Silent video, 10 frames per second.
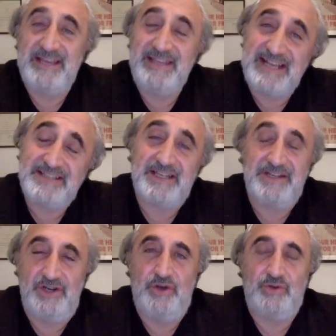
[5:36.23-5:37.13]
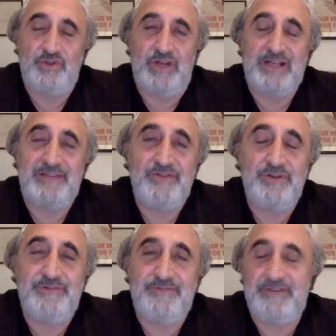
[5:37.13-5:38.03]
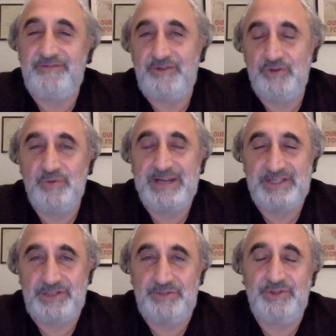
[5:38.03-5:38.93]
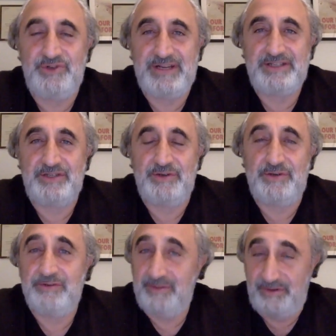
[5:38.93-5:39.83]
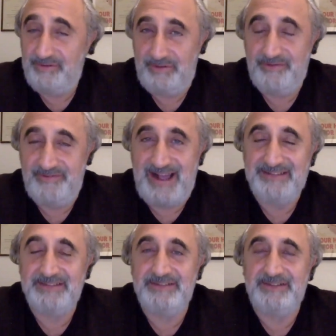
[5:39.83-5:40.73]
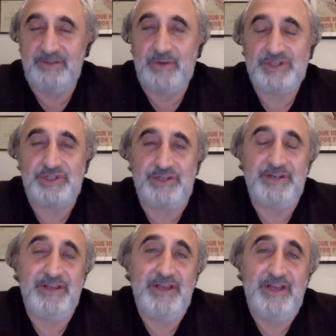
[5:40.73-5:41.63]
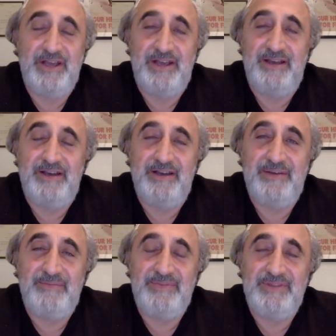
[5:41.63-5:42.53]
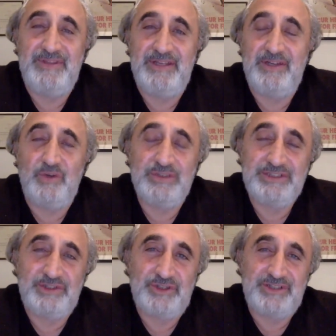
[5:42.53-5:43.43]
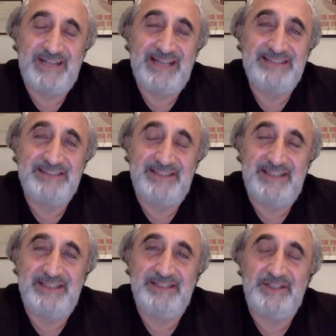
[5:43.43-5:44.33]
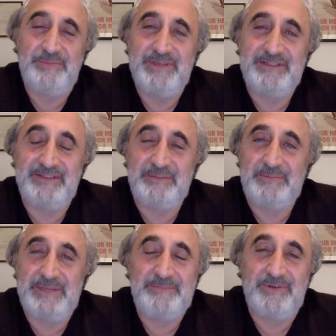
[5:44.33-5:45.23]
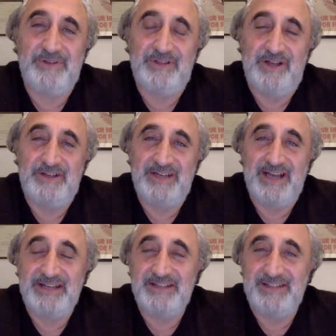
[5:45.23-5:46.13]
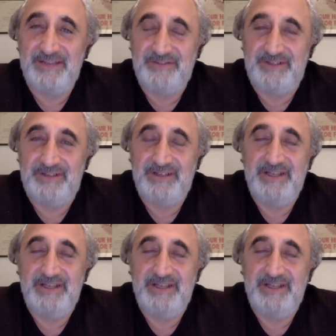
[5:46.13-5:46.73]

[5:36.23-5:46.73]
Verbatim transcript: yes and no. So I'll give you a, f- a few ways to address your your, your valid question. Uh, it only took 19 committed people on 9/11